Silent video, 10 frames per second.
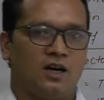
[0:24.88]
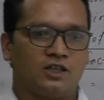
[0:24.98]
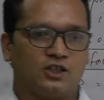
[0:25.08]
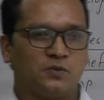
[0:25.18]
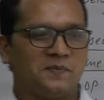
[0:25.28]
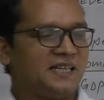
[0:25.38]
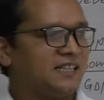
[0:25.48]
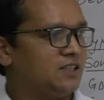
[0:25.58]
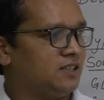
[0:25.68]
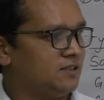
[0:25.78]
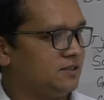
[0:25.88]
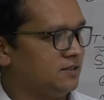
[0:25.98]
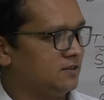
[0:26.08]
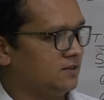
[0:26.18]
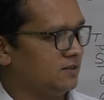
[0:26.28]
to make a
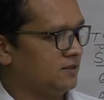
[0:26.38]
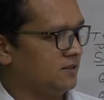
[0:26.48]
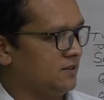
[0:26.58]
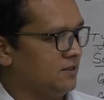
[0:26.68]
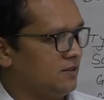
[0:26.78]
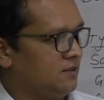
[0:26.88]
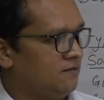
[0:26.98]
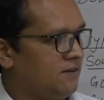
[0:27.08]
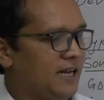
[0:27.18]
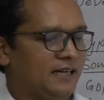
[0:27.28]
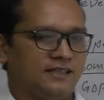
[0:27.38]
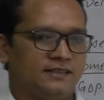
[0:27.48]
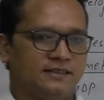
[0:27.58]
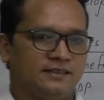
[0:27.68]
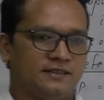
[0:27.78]
flag,
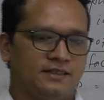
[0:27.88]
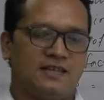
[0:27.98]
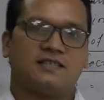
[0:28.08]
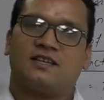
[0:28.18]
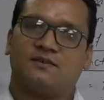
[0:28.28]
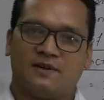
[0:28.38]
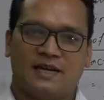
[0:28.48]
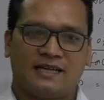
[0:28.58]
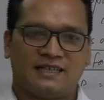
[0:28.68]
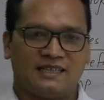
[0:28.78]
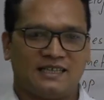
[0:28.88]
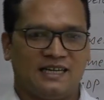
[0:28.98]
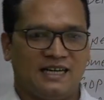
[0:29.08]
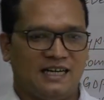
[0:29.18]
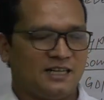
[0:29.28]
national flag,
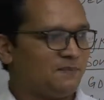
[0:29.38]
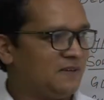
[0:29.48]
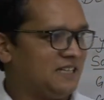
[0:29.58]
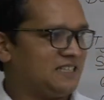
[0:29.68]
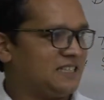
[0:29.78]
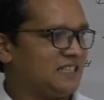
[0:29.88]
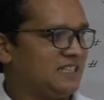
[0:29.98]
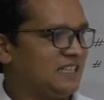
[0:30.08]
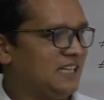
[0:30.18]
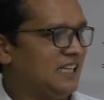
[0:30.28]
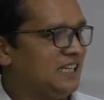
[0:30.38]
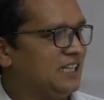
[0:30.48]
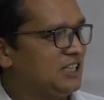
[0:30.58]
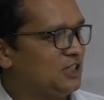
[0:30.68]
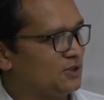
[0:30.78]
and place
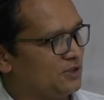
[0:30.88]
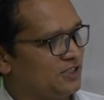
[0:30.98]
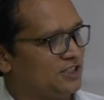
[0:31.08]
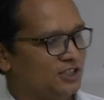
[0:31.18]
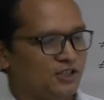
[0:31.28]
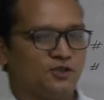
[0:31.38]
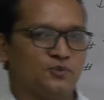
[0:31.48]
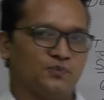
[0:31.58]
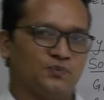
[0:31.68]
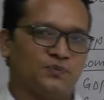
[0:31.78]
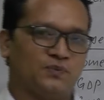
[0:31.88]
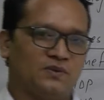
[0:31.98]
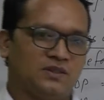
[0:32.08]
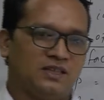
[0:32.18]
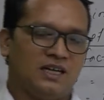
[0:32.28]
in your room.
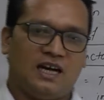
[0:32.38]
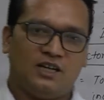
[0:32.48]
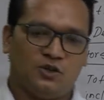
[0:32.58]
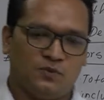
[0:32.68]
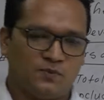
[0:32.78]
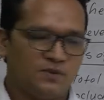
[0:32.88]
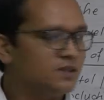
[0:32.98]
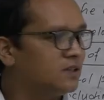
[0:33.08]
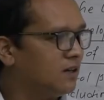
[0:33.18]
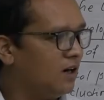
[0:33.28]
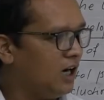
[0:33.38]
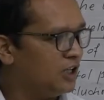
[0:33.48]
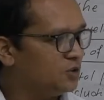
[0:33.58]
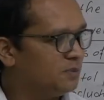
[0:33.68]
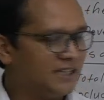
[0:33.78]
I hope all
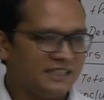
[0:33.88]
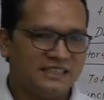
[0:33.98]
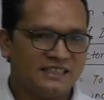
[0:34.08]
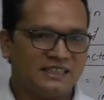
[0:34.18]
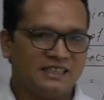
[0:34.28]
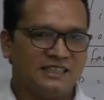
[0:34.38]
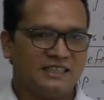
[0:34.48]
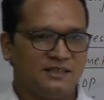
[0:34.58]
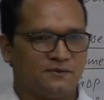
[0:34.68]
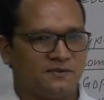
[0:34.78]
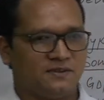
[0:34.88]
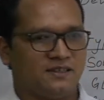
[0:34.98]
you made it. If